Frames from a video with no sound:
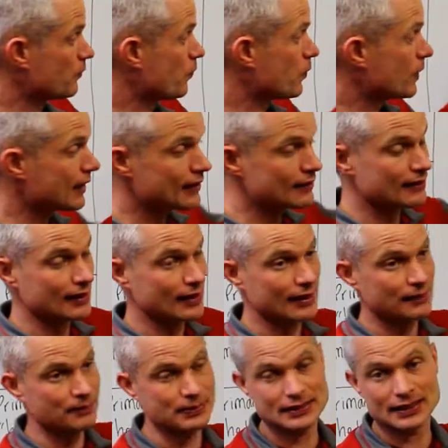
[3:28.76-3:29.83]
where
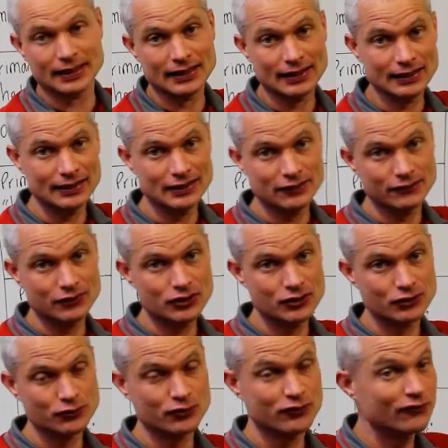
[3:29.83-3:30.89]
the particular
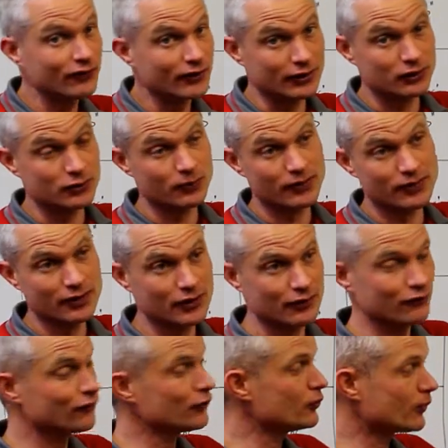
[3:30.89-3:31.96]
individuals fit within the
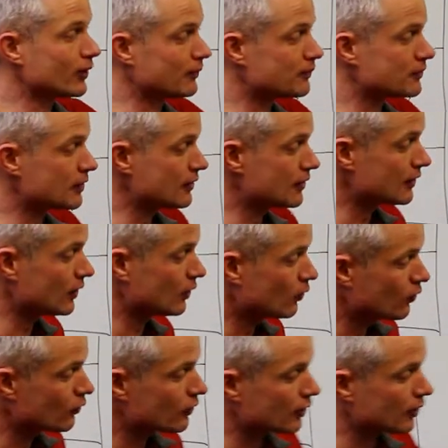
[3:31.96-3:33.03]
food web. So you get
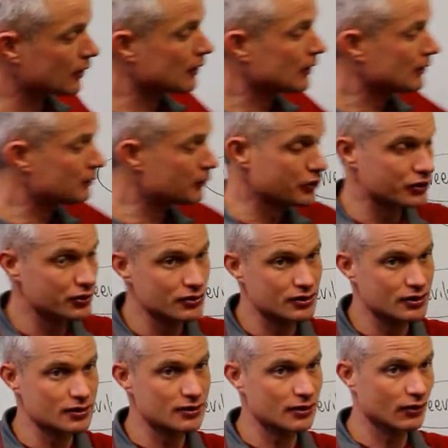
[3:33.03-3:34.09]
all the
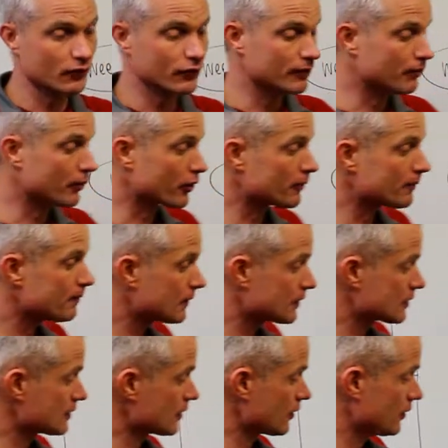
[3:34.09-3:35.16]
producers along the bottom,
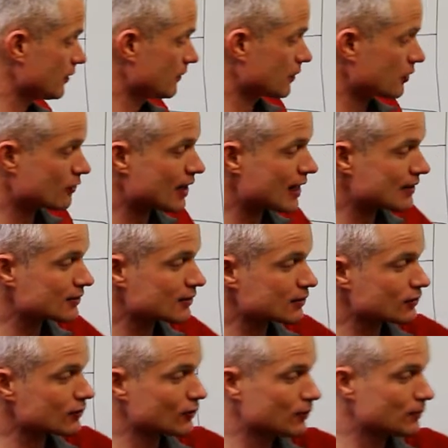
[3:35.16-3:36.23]
so the
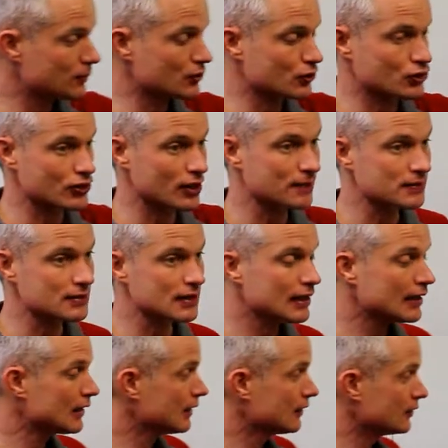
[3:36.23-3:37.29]
grasses, herbs and shrubs.
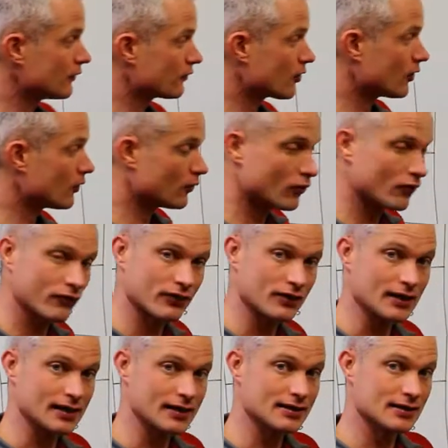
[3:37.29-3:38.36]
You've got all
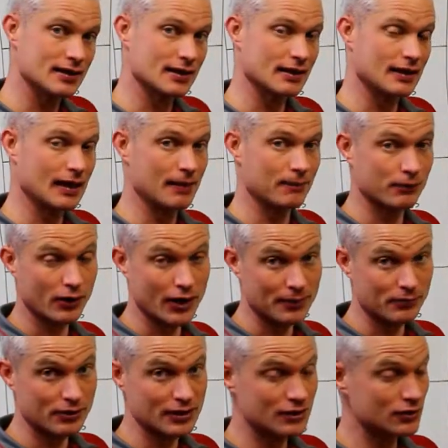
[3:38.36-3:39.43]
the
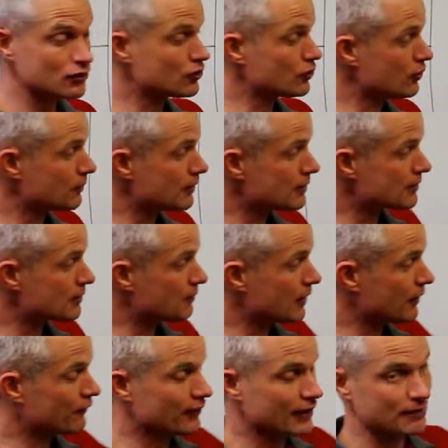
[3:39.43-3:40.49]
primary consumers
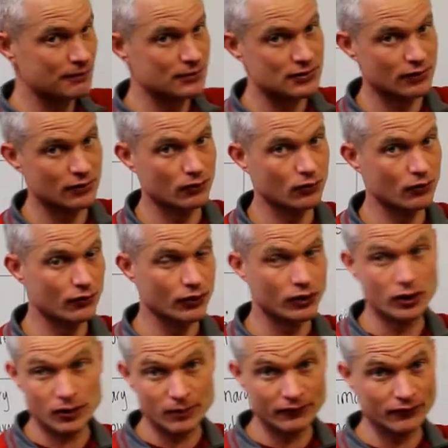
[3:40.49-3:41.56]
above them, so all the
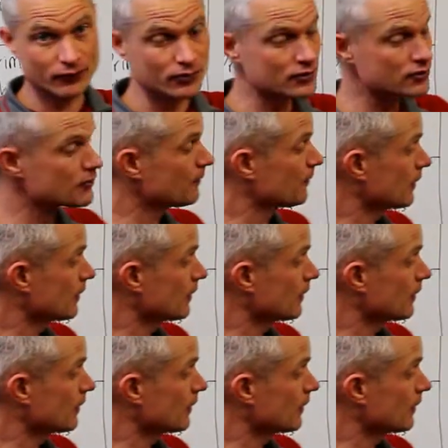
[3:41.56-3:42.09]
herbivores,